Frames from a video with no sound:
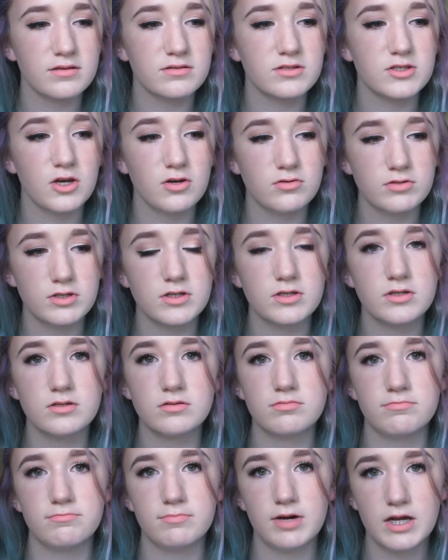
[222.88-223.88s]

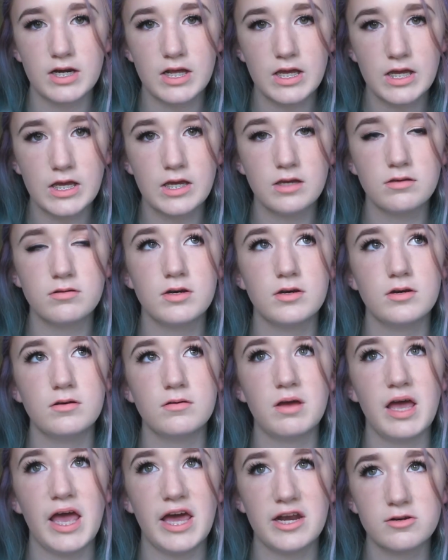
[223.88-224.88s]
toner, money,
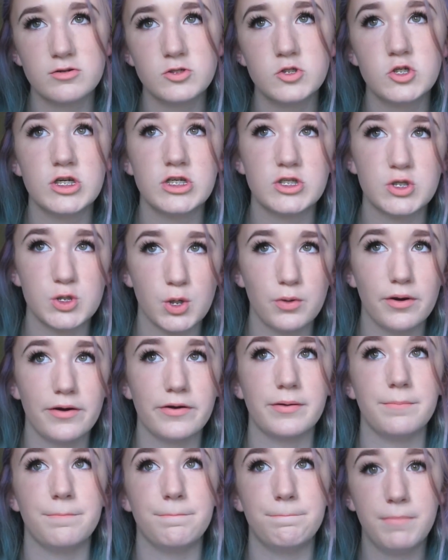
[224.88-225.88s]
energy to go
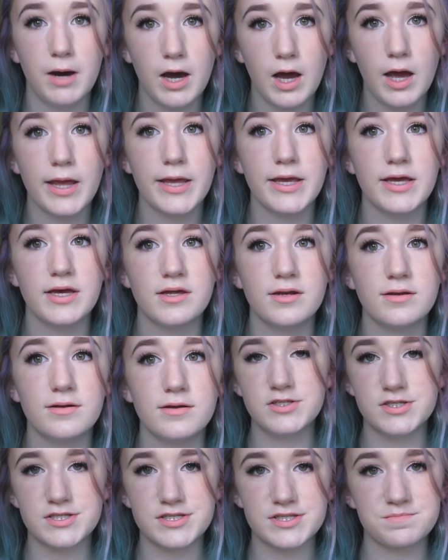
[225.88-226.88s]
out and buy
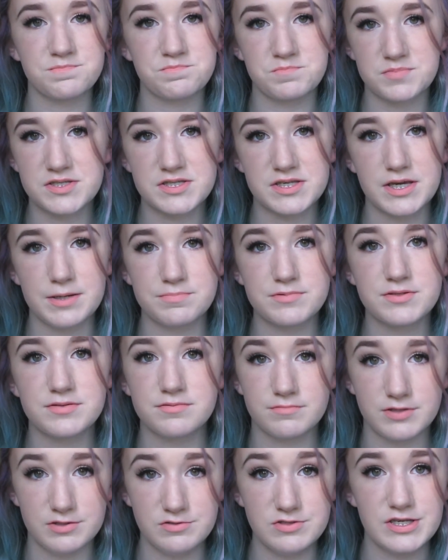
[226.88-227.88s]
it. Just
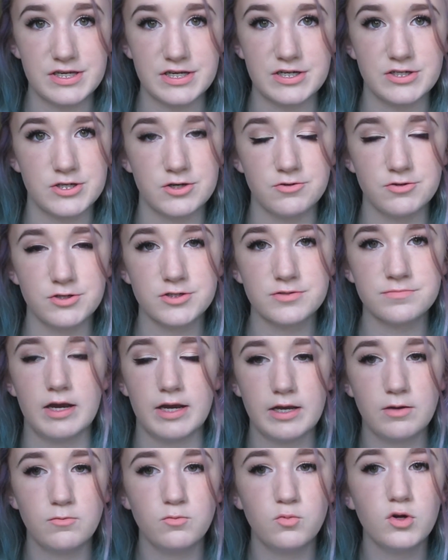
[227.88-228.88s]
skipped using toner.
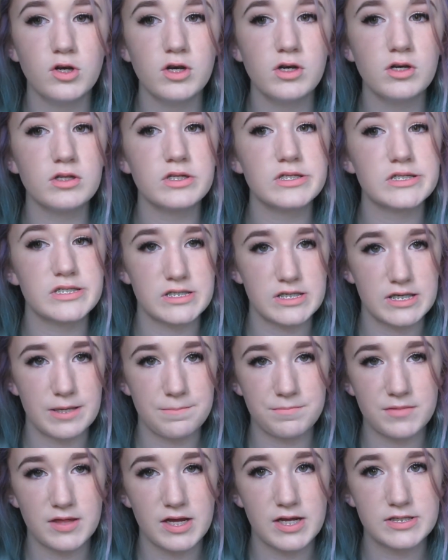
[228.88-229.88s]
I wouldn't
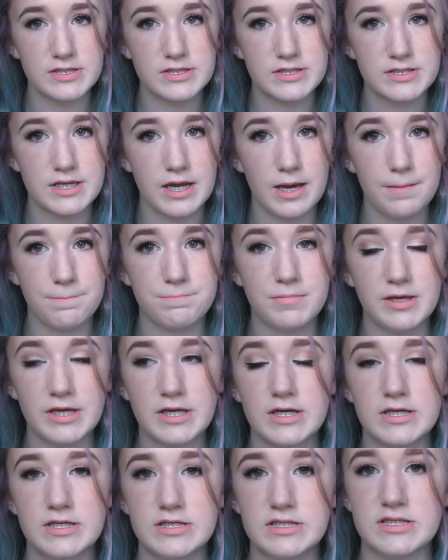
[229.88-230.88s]
skip that step
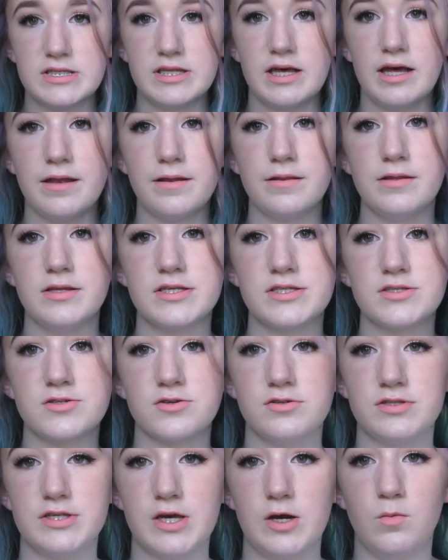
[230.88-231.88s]
because then this
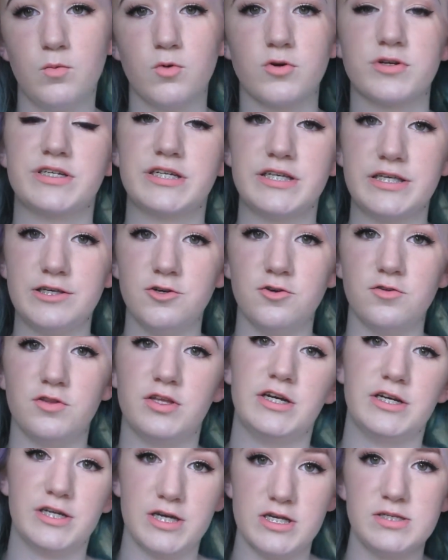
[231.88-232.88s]
turns out more teal
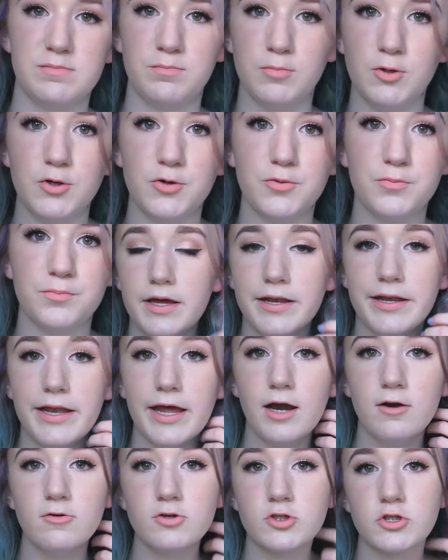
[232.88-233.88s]
than it does blue.
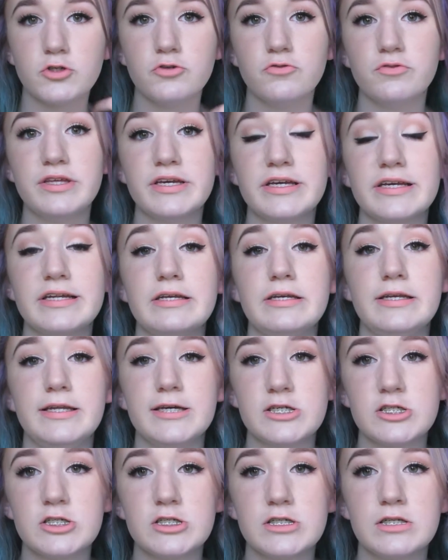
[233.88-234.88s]
Now to the
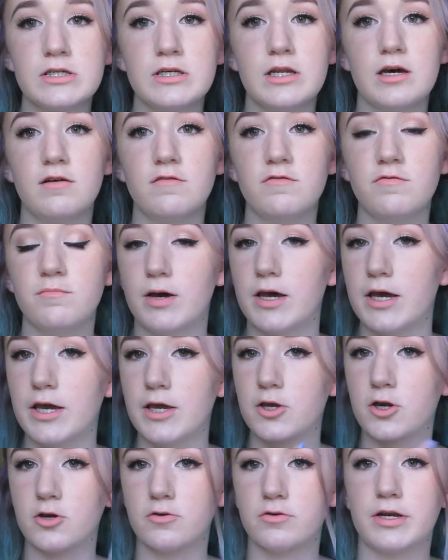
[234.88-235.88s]
condition of
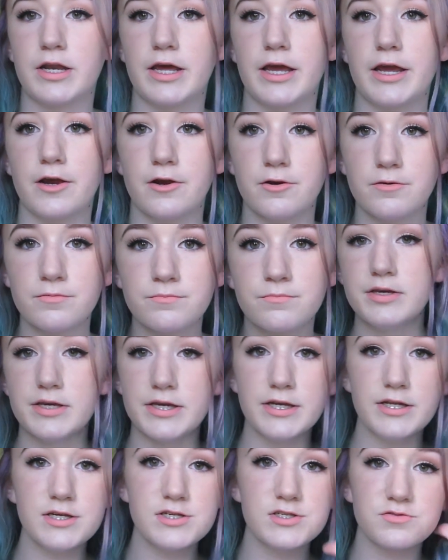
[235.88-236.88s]
my current hair.
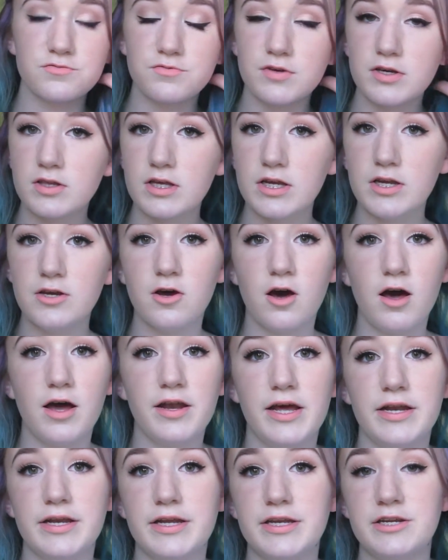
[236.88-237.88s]
It is really
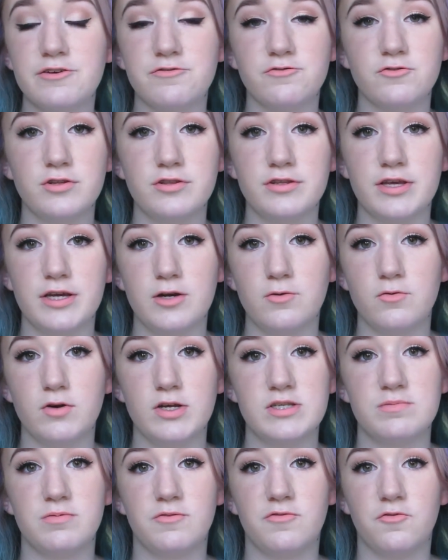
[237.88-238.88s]
not any different than it
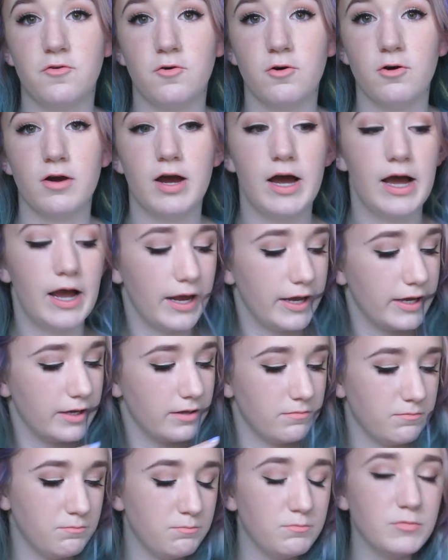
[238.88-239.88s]
was before I